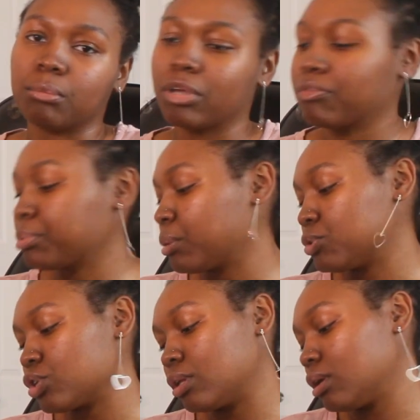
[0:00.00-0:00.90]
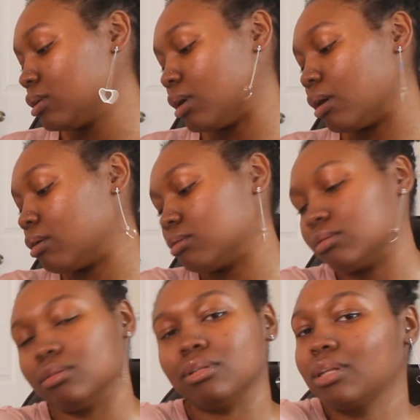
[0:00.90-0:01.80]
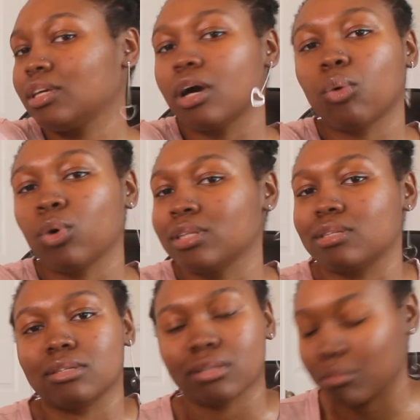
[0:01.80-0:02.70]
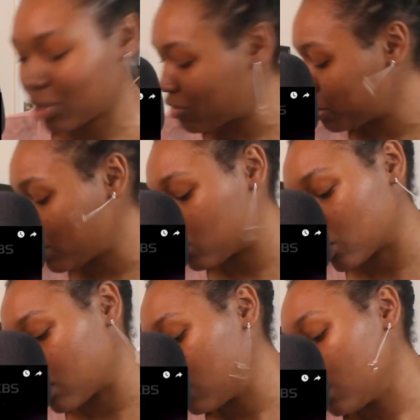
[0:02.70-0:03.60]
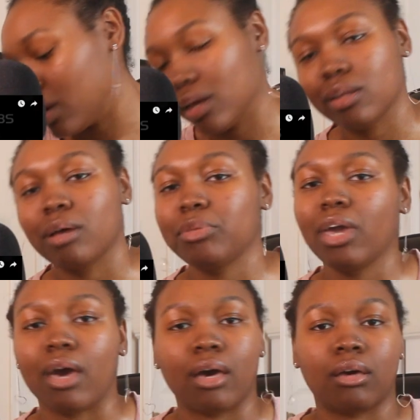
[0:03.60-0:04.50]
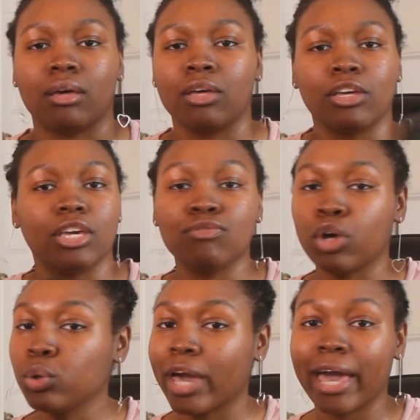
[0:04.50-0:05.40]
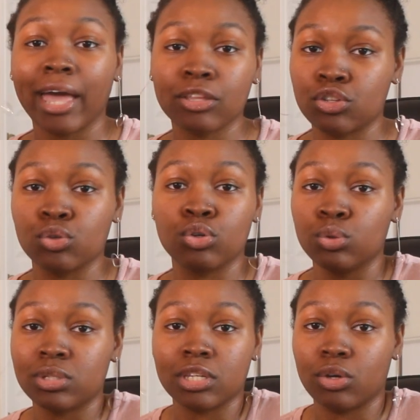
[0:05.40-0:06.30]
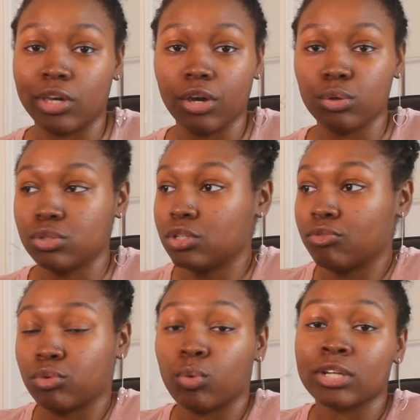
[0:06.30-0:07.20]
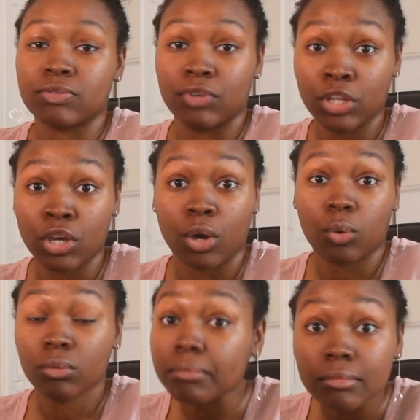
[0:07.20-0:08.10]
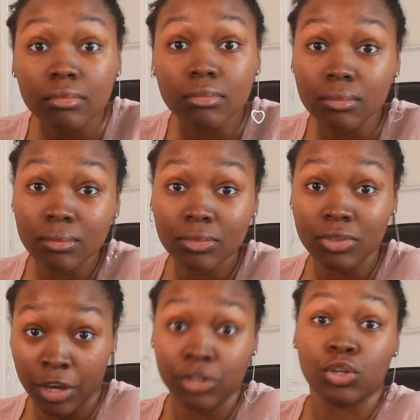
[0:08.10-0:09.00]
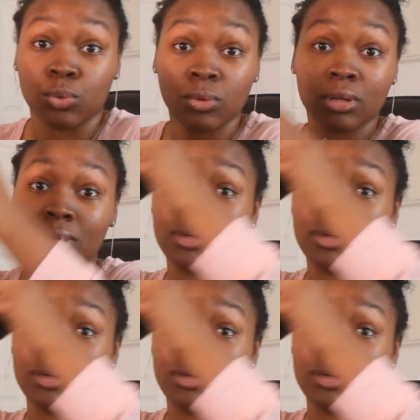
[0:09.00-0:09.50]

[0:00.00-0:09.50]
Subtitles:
finna play with none of y'all. None of y'all wants this. I'm not finna play with y'all. And yeah, even though you got attitude, you still here. You still finna watch the video. Thank you.